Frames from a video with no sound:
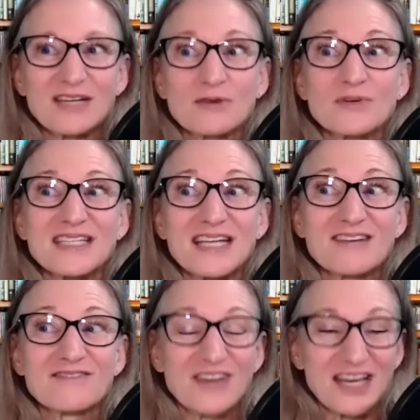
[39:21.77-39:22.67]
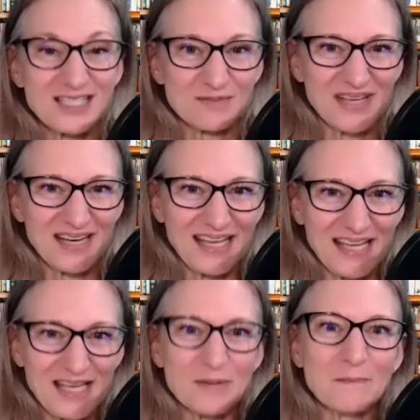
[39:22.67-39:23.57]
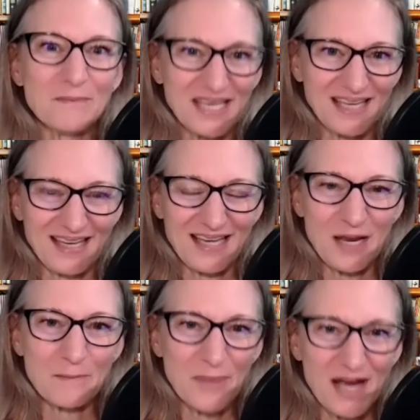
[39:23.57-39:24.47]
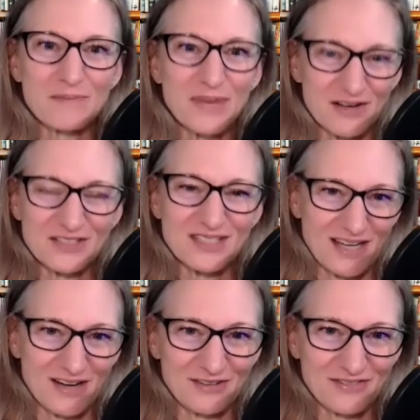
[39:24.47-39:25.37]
that it was an investment in me and my better self.